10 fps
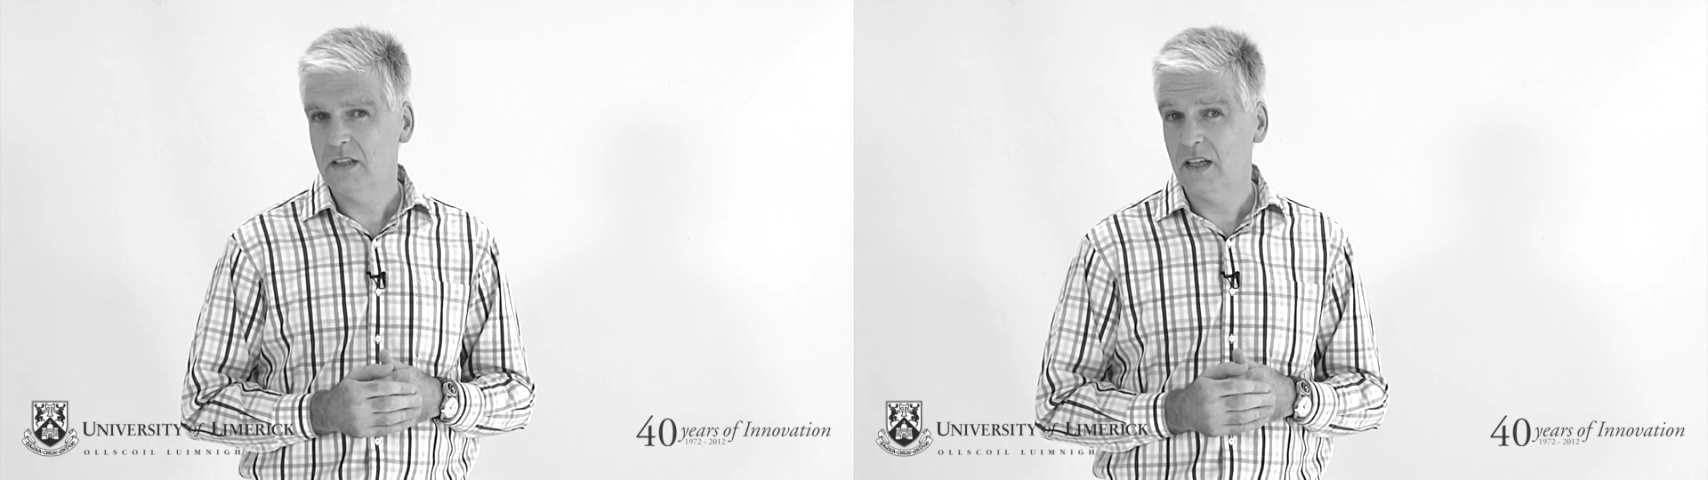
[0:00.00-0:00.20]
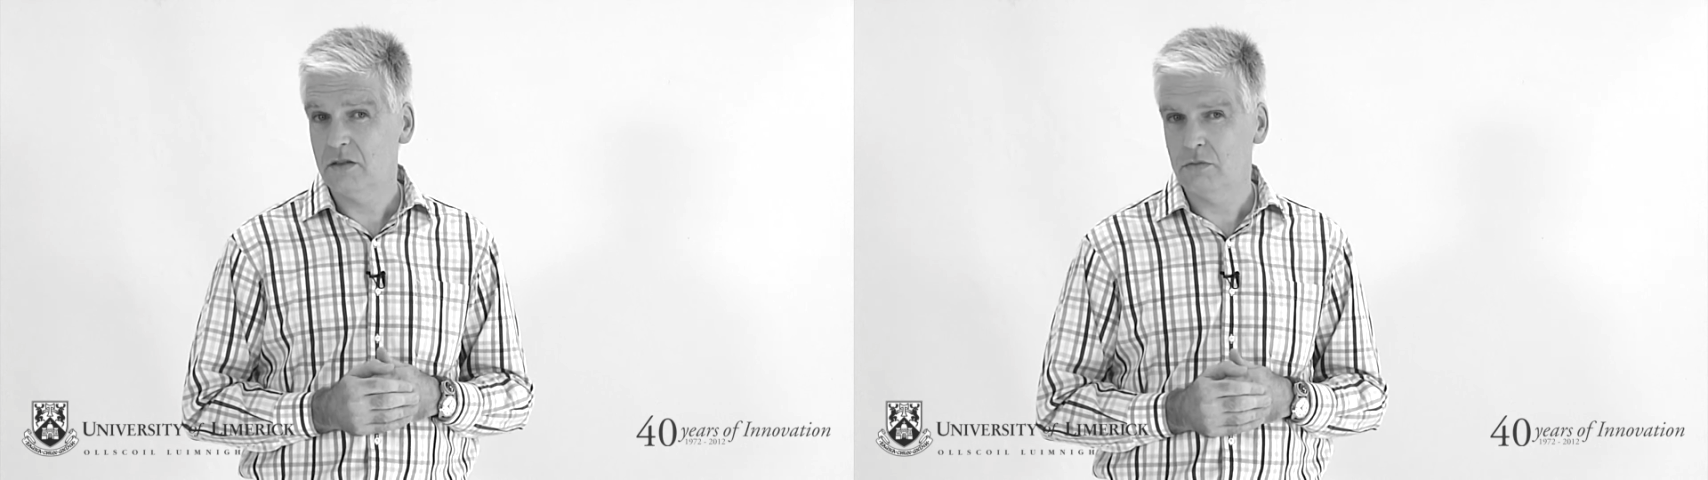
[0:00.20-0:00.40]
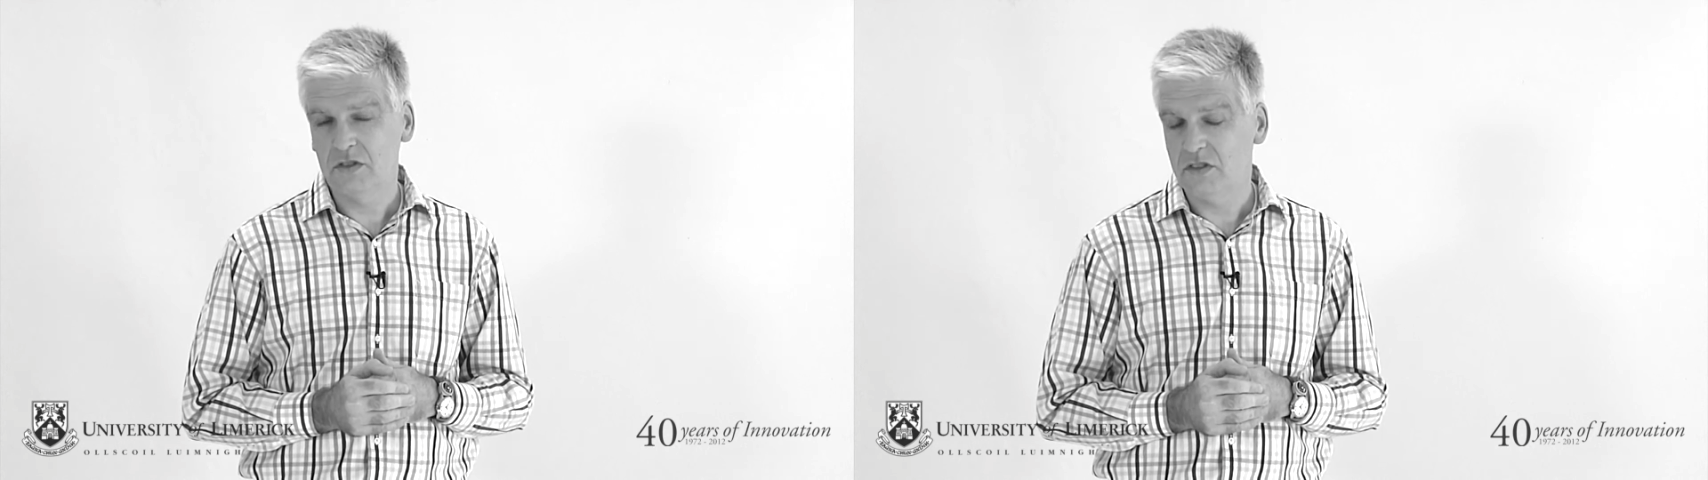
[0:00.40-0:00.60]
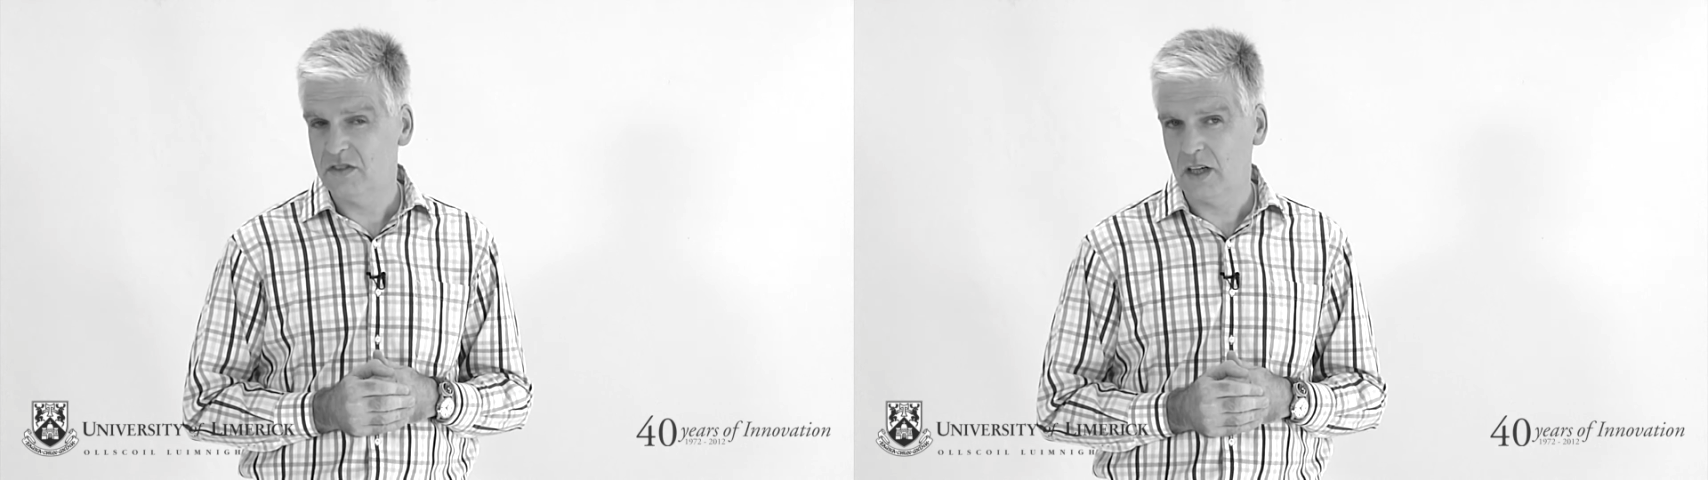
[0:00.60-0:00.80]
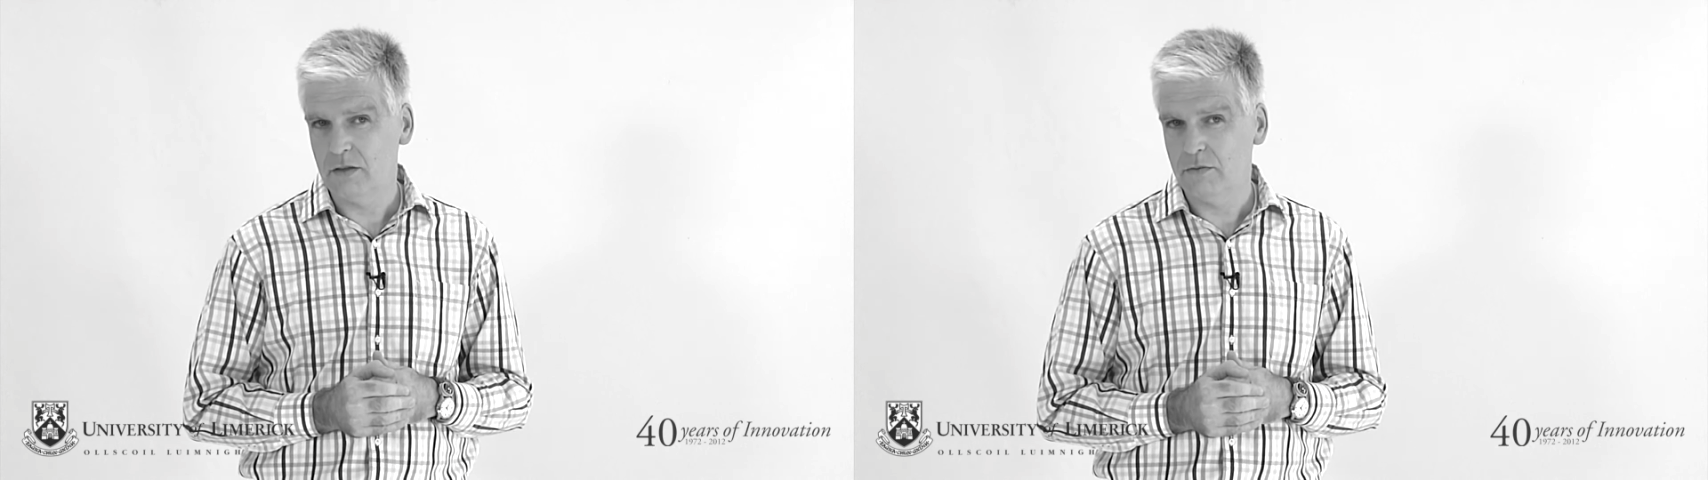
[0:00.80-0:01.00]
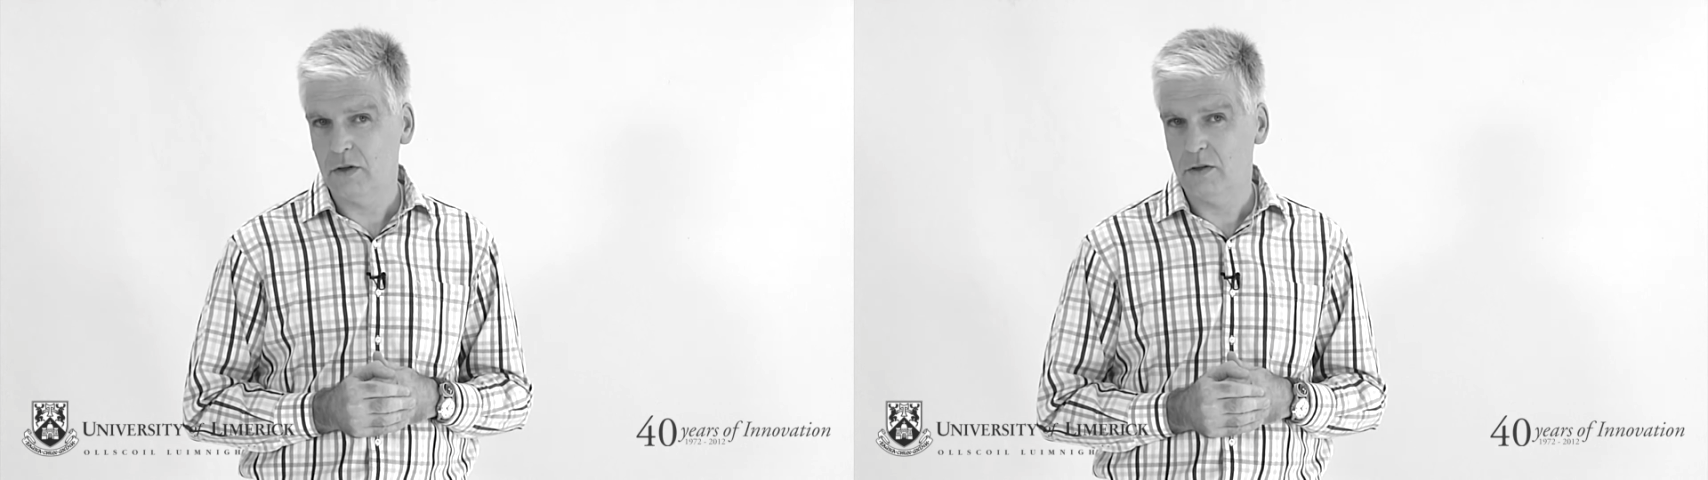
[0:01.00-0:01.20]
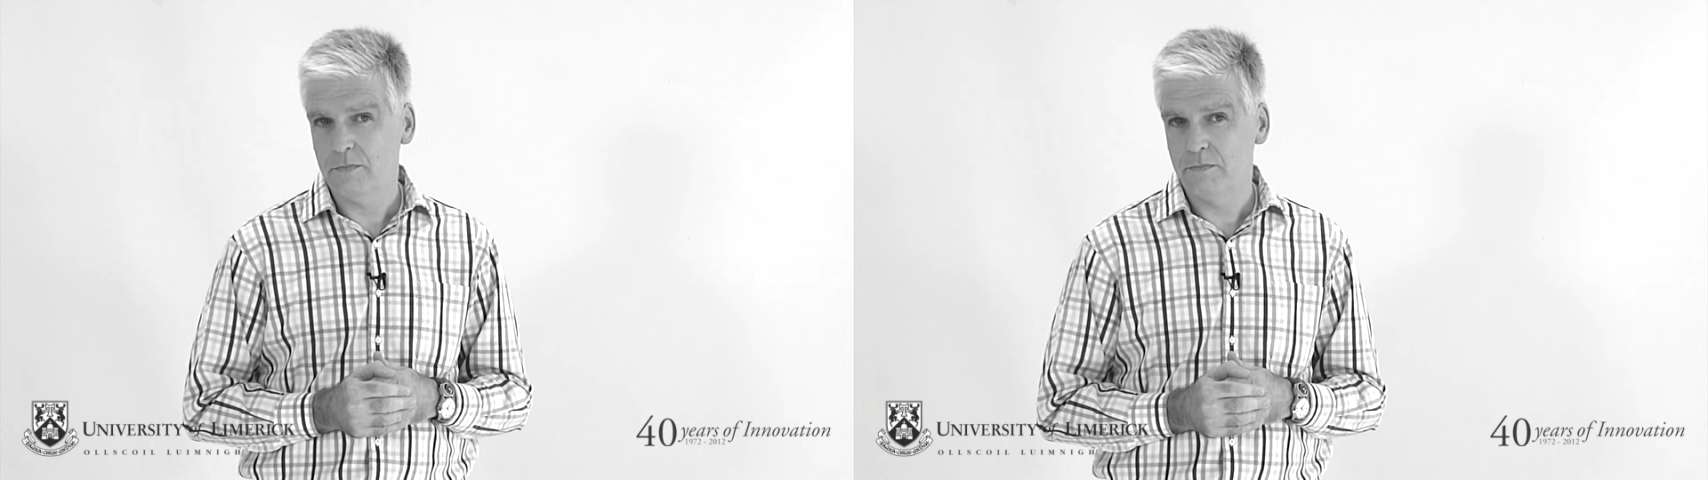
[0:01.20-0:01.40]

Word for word: that it was designed for.